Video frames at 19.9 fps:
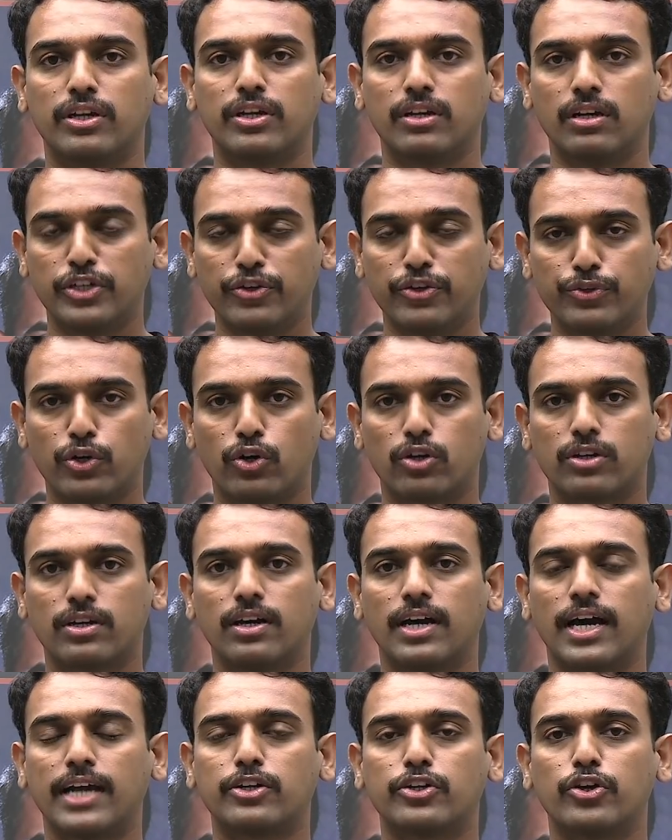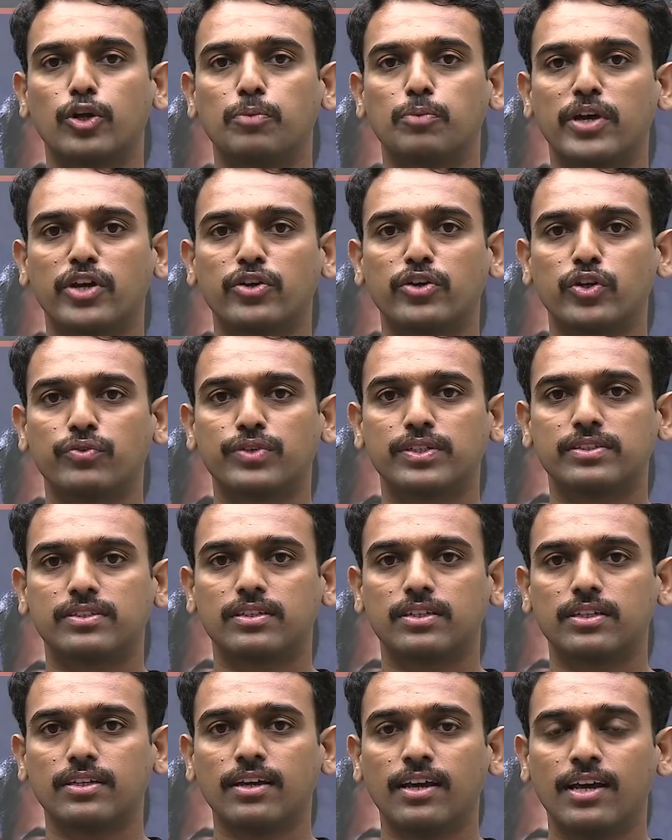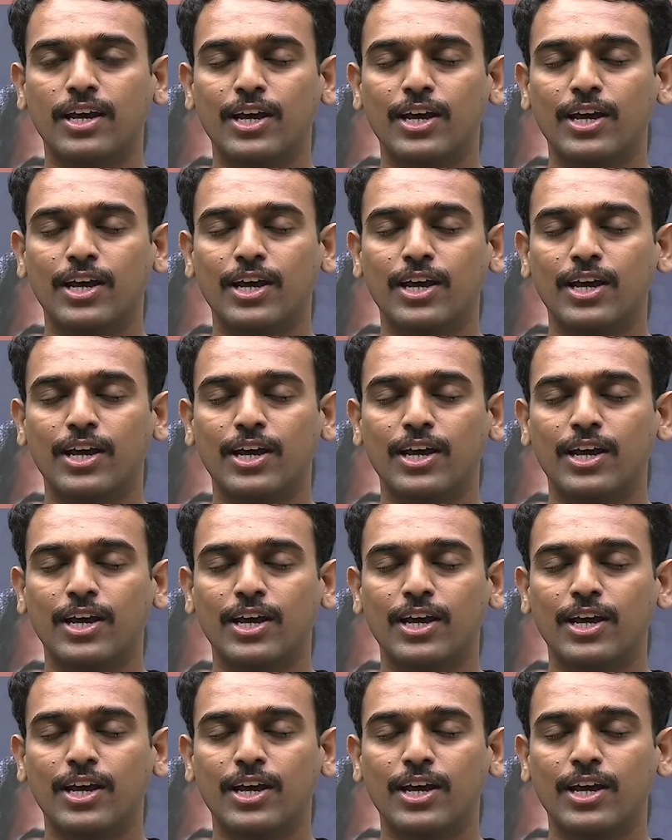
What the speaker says: New York at Columbia University,